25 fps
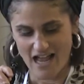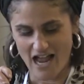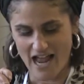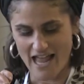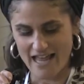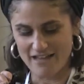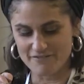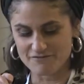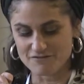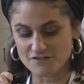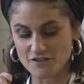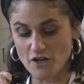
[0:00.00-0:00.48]

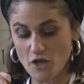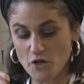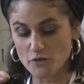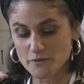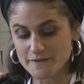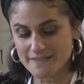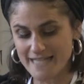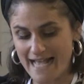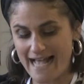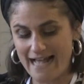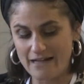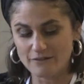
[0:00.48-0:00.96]
I have no
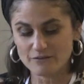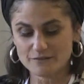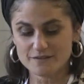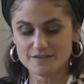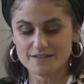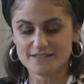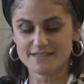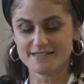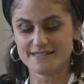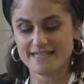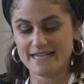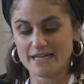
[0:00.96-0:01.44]

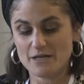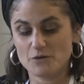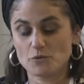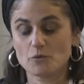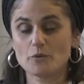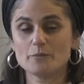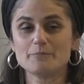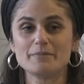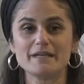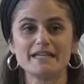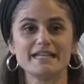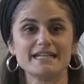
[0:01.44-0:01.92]
doubt that it
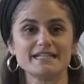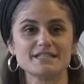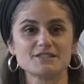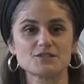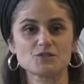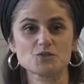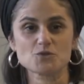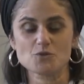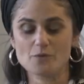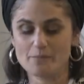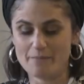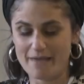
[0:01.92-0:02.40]
will be
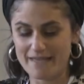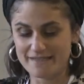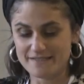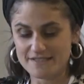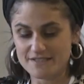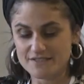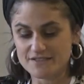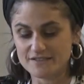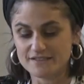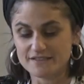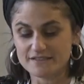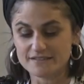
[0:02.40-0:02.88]

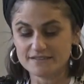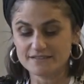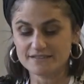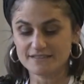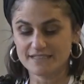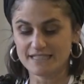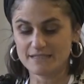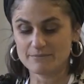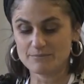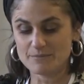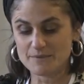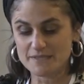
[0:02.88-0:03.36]

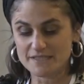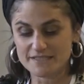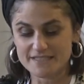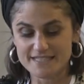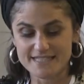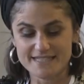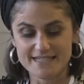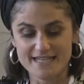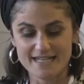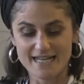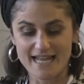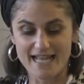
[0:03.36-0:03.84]
instrumental in
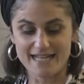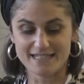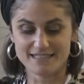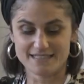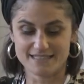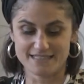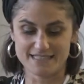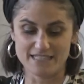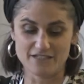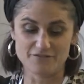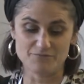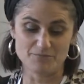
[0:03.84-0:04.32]
building the
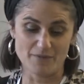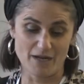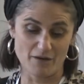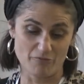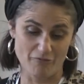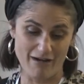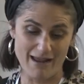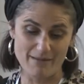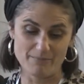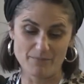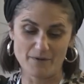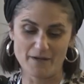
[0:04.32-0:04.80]
legacy of my
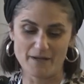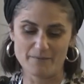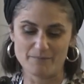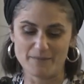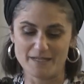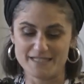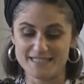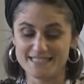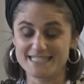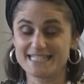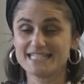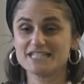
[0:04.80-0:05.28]
rabbi,
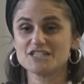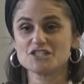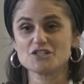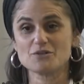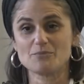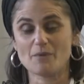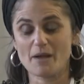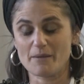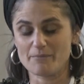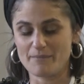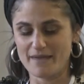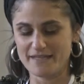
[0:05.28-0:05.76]
my
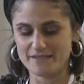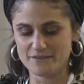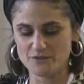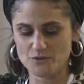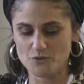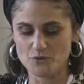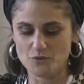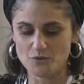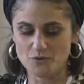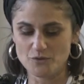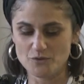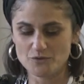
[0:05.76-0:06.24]
teacher, my
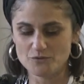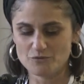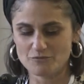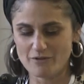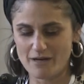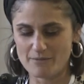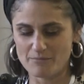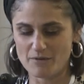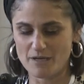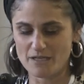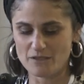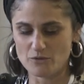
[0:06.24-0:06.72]
mentor,
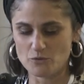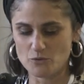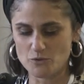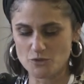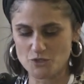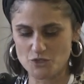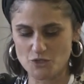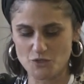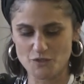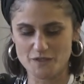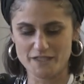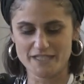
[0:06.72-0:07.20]
Rabbi
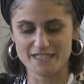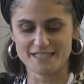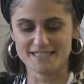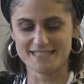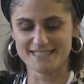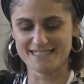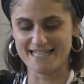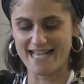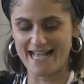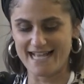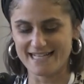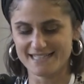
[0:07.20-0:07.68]
Lord Jonathan
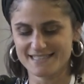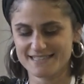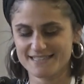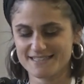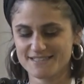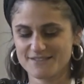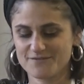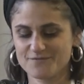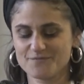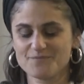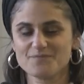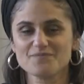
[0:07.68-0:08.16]

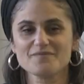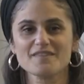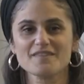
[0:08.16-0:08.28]
Sacks.